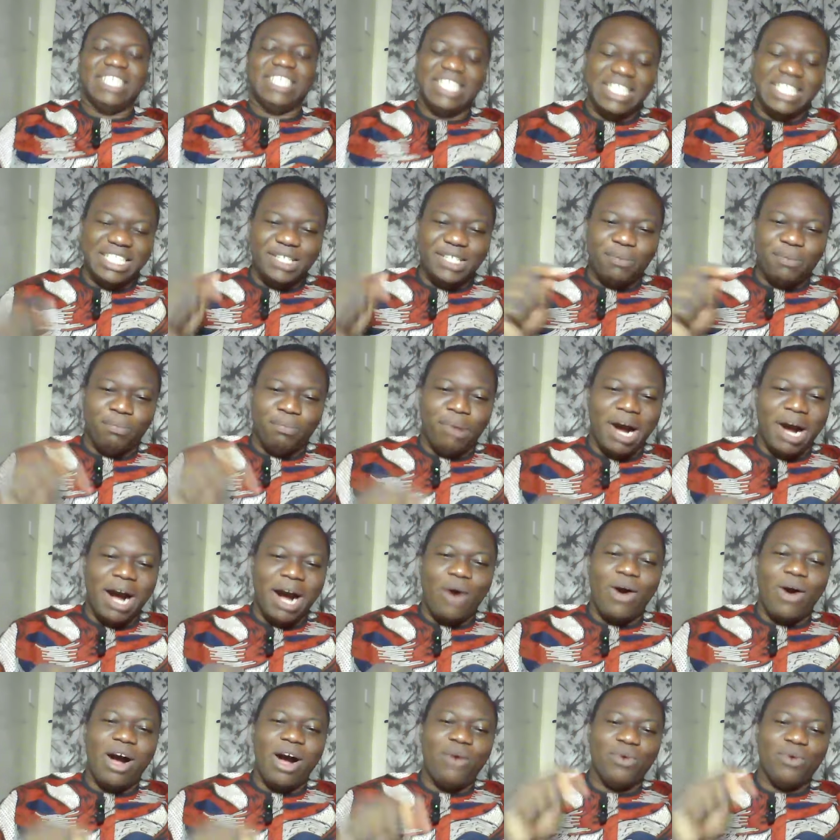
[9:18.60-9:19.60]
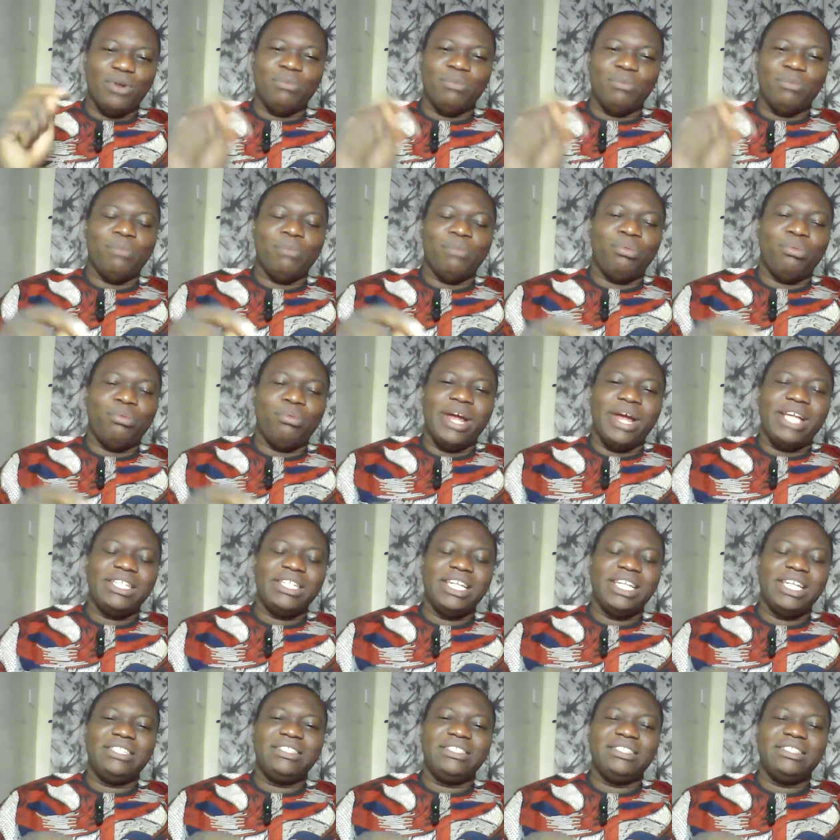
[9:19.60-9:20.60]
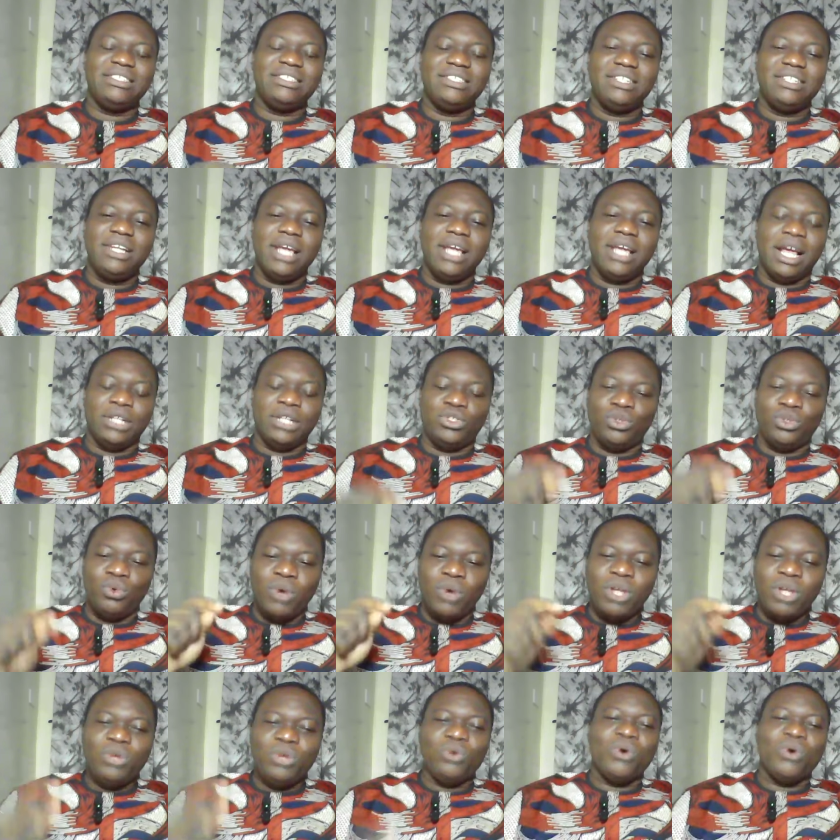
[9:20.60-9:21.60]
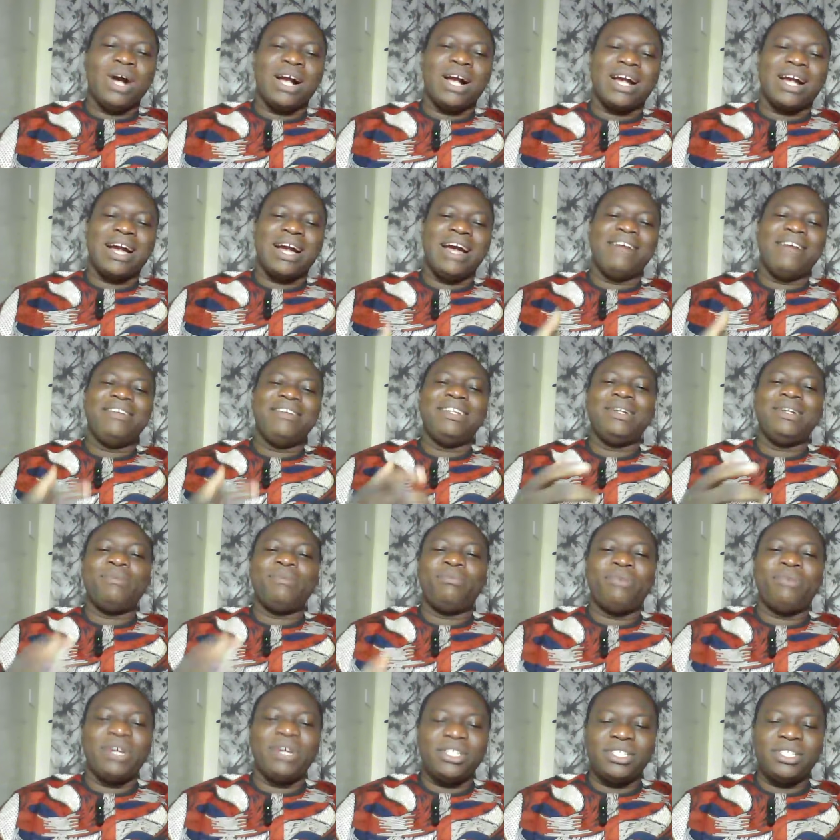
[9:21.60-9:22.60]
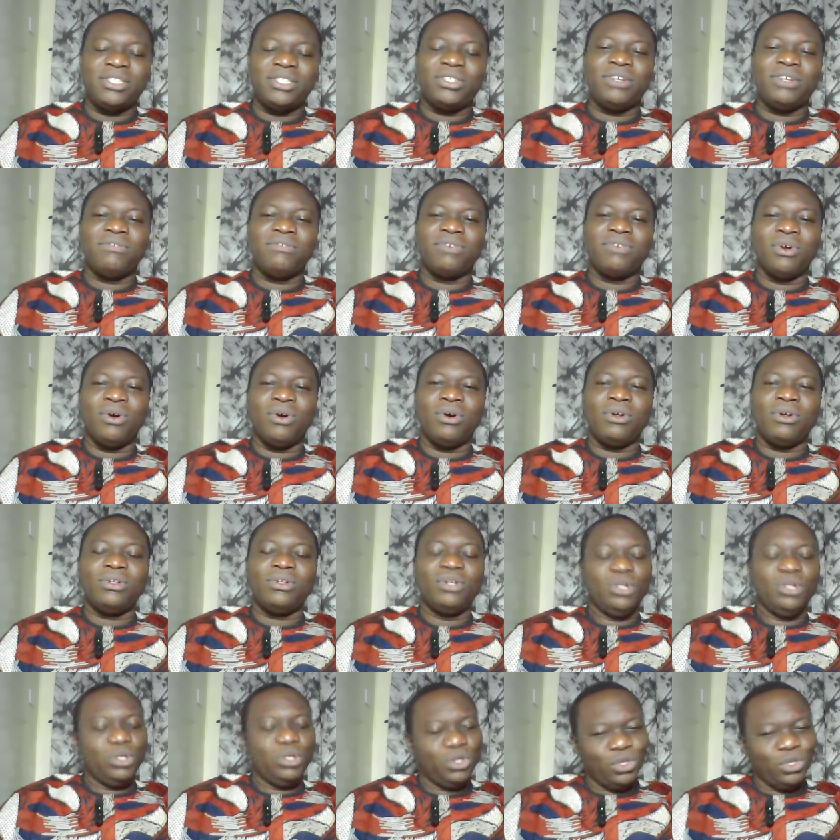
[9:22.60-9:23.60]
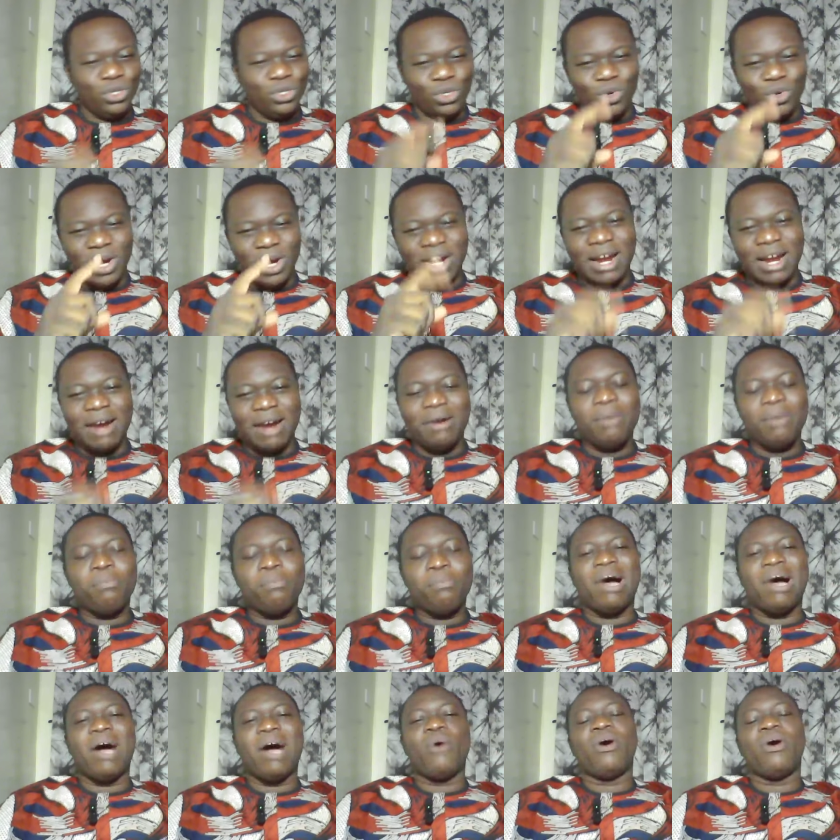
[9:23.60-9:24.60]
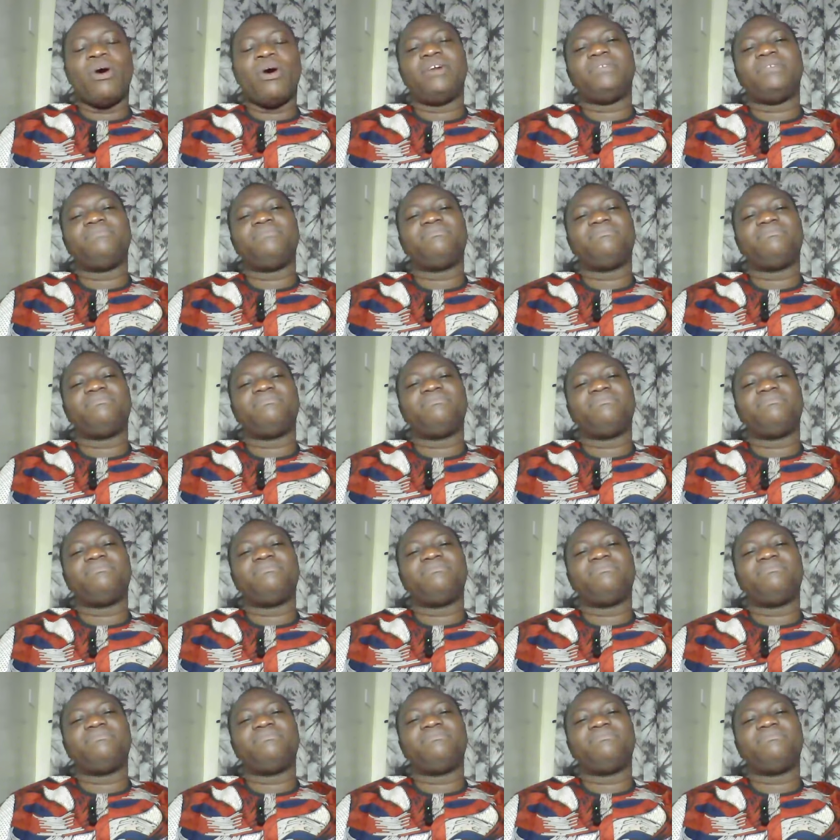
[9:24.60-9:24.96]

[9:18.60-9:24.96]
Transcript: His power will be present. And so when you are carrying the presence of God, you are carrying power